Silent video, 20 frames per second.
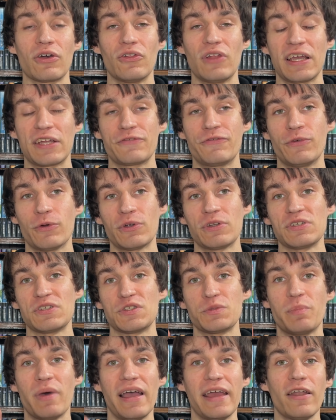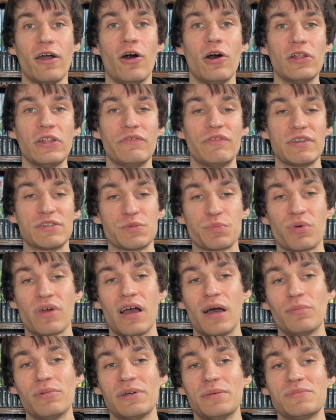collect for despite all of its
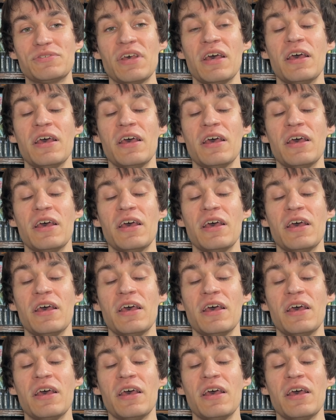problems?